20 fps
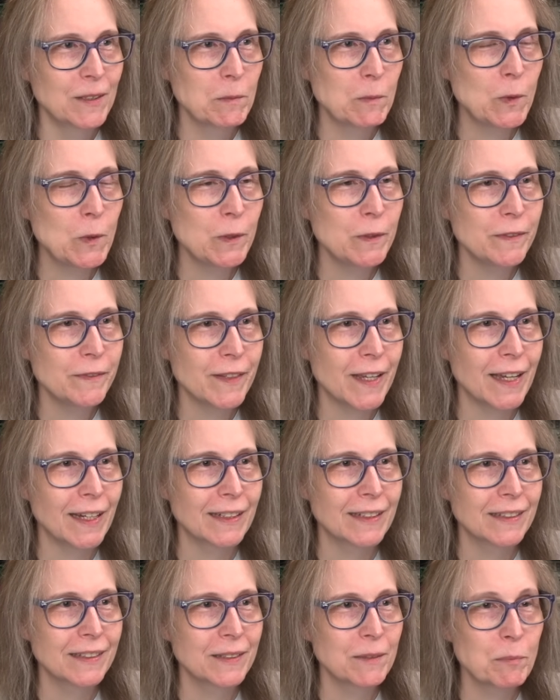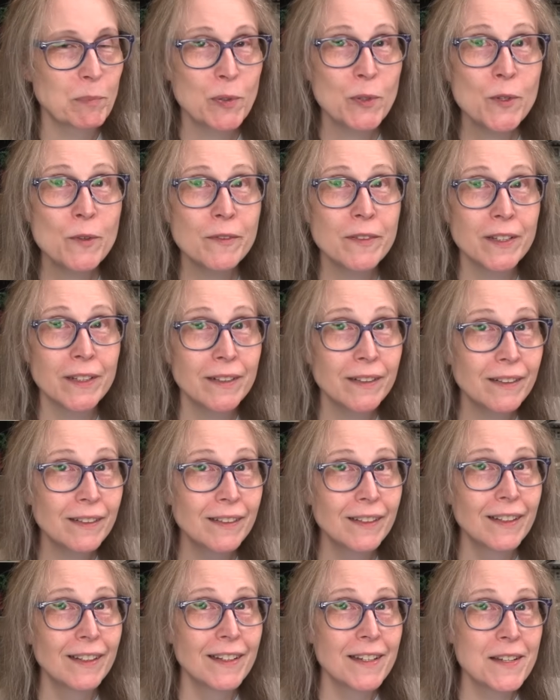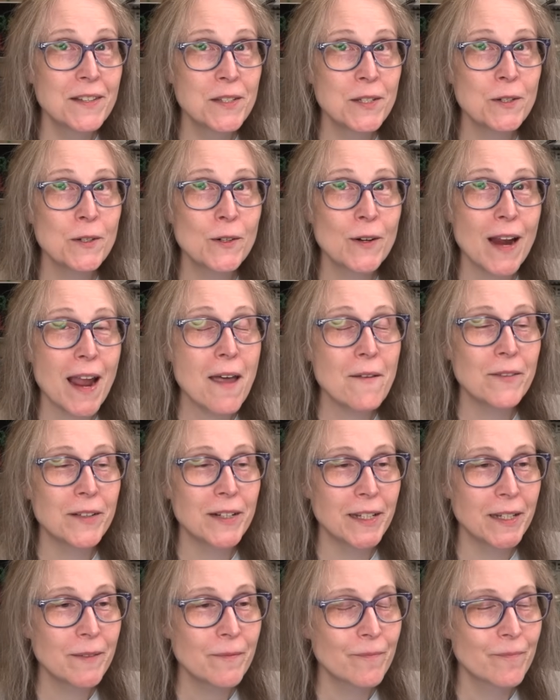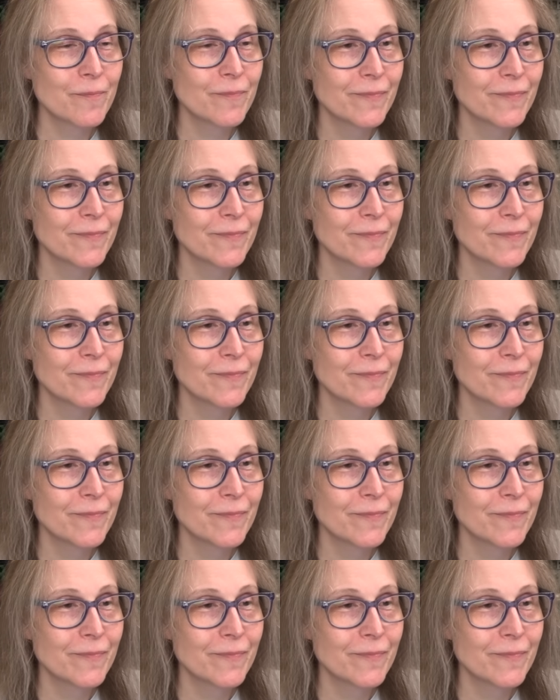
Mould effect proven in zero gravity